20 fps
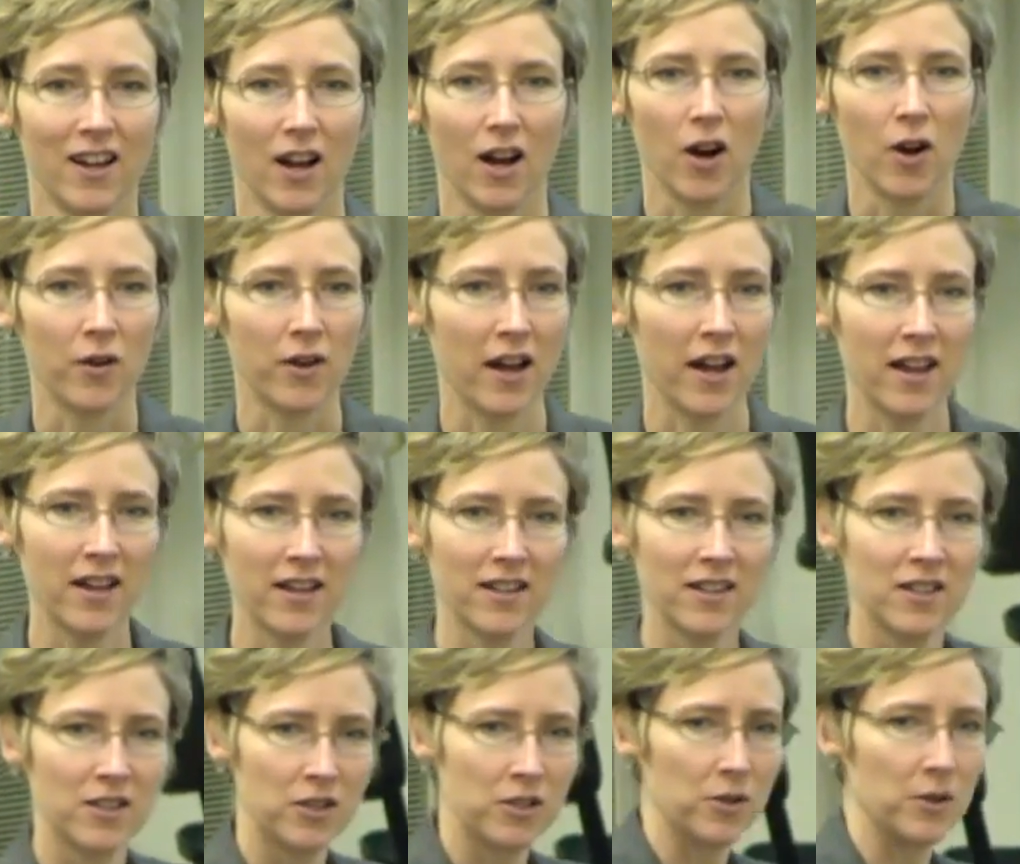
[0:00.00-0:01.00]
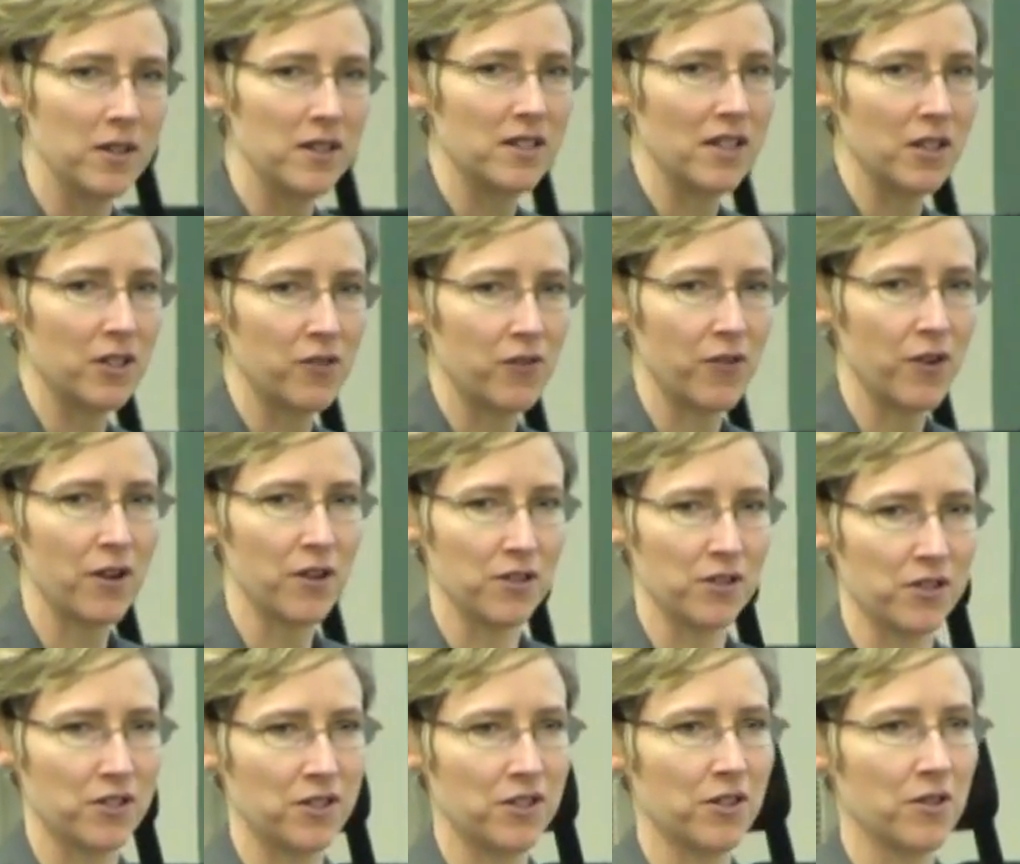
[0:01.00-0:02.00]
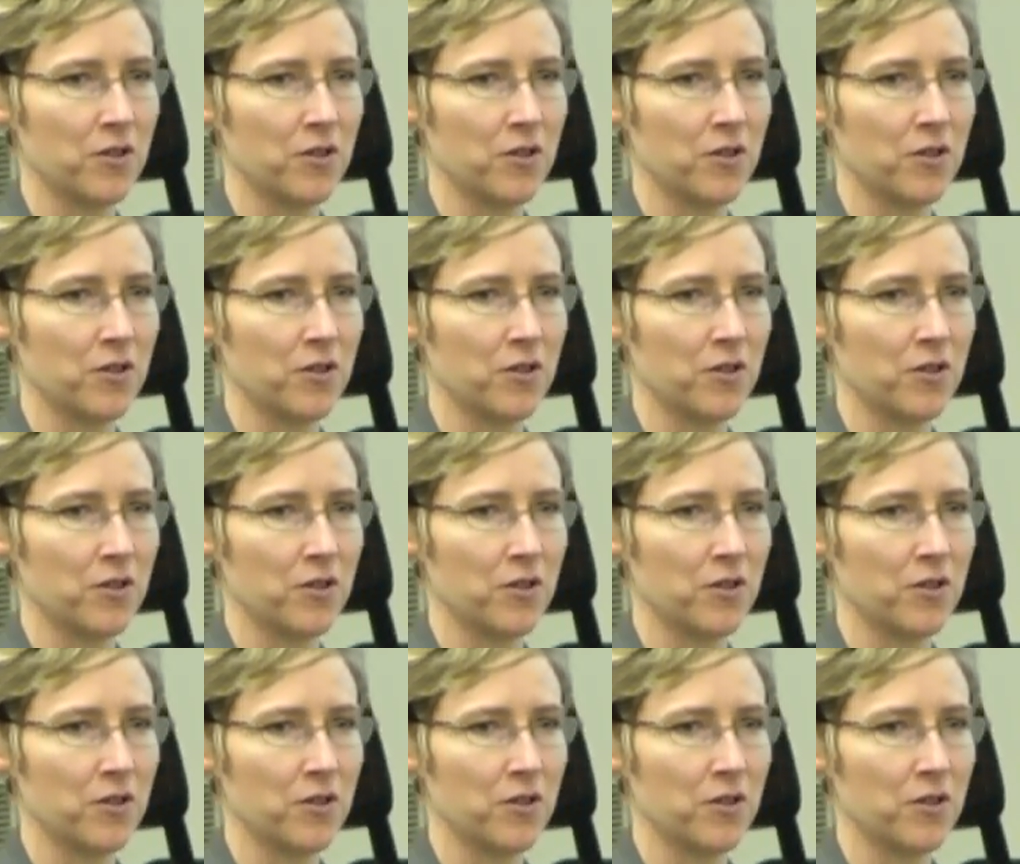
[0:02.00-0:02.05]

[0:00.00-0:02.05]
Okay, so he says first,